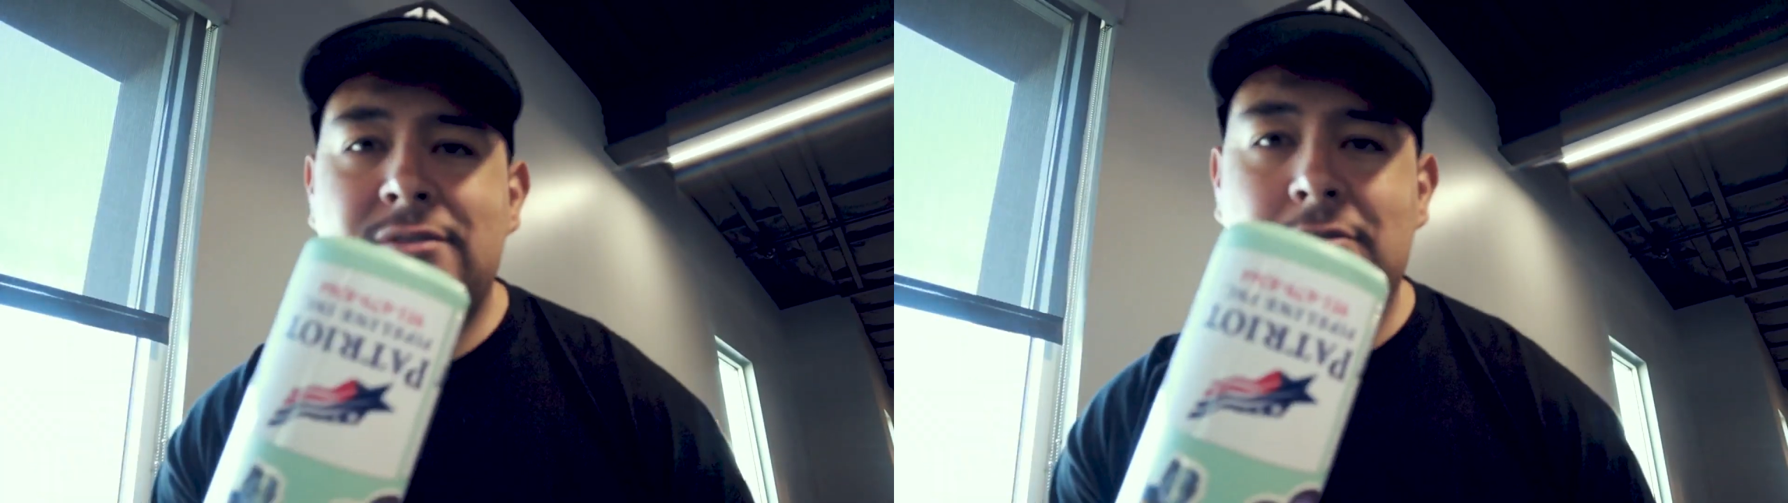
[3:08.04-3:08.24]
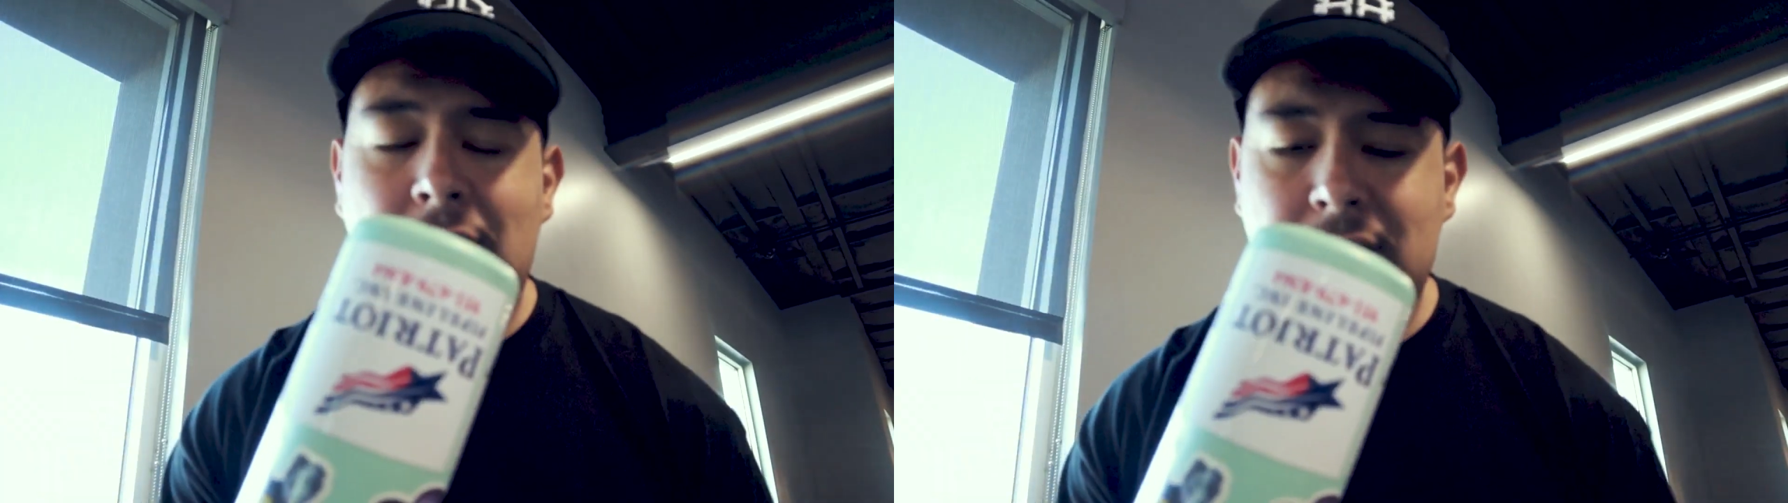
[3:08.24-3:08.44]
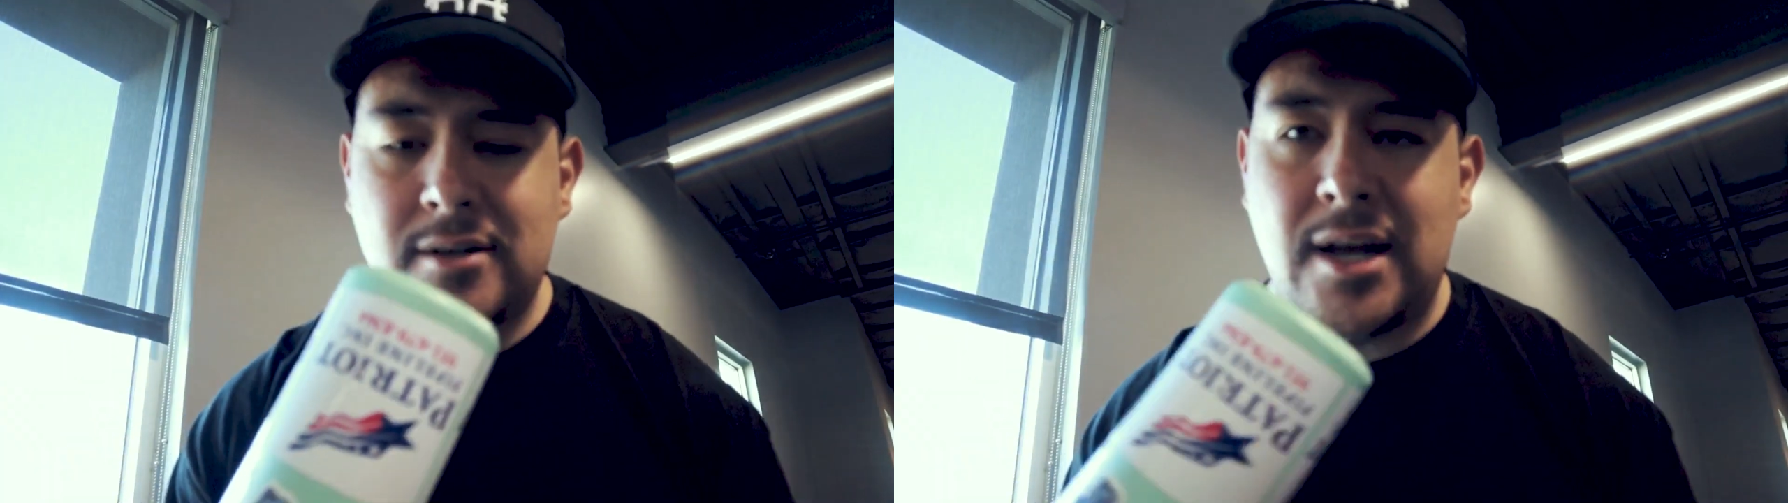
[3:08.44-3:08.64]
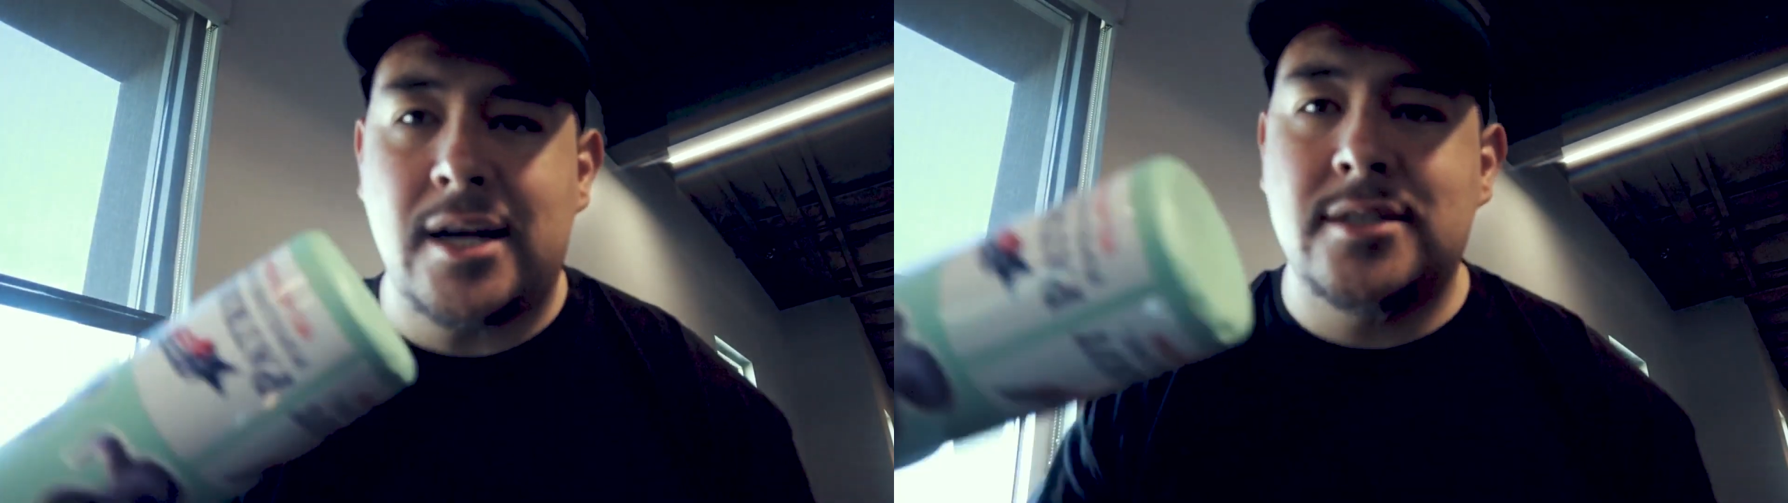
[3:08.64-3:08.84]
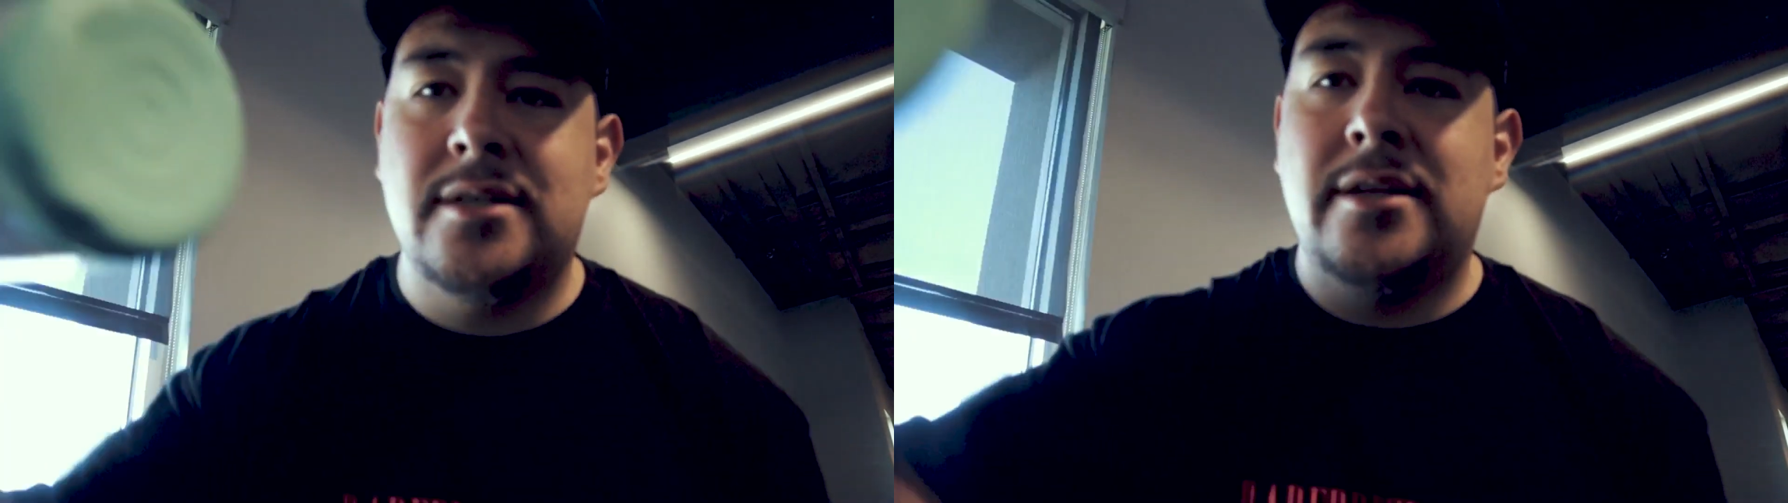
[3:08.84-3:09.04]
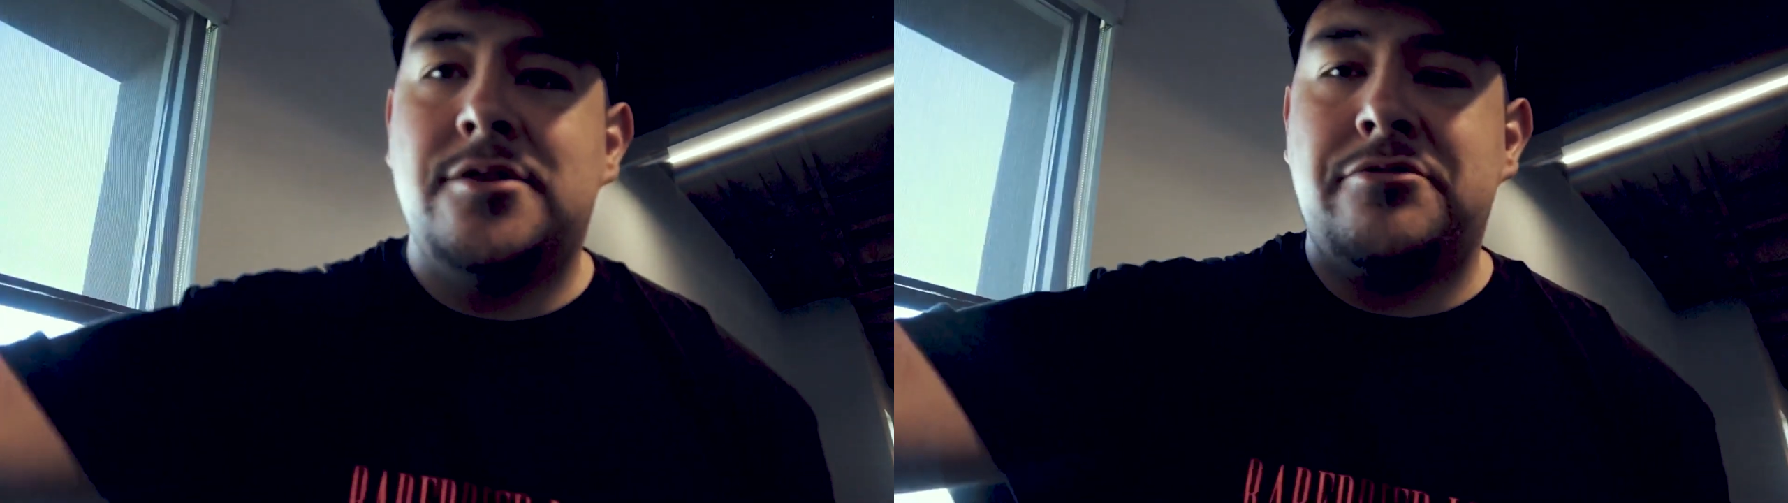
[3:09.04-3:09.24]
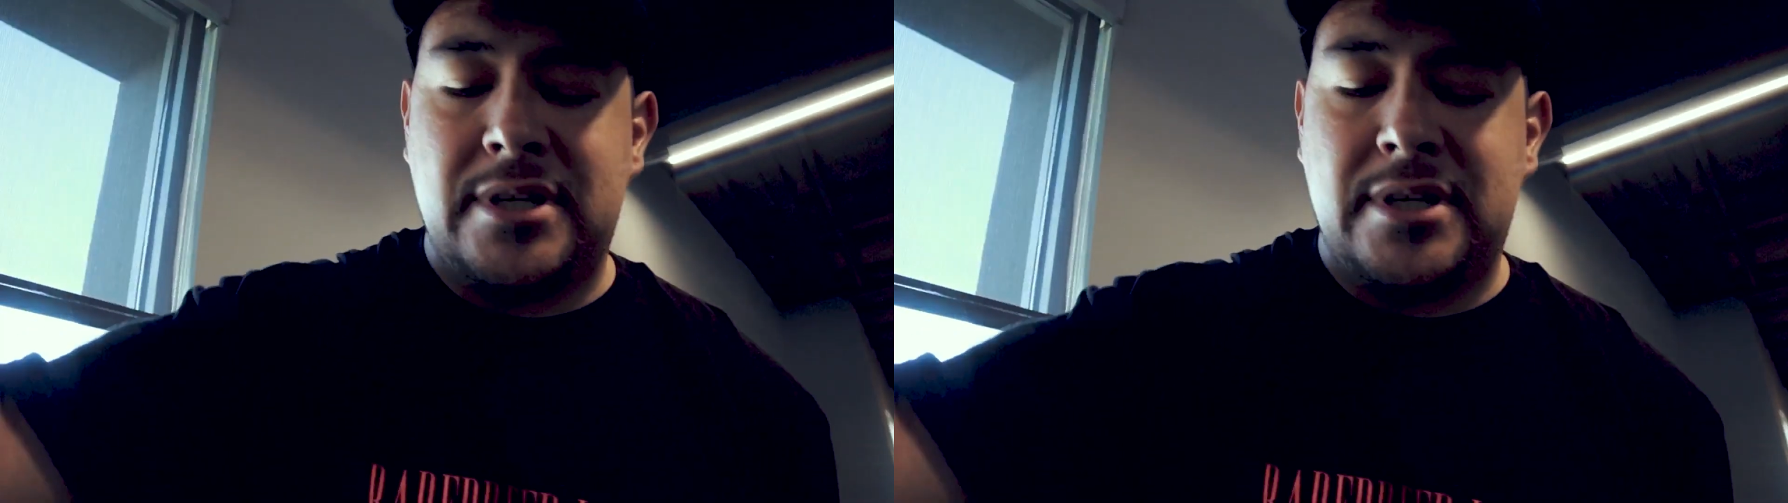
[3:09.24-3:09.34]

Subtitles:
have the water. Actually need to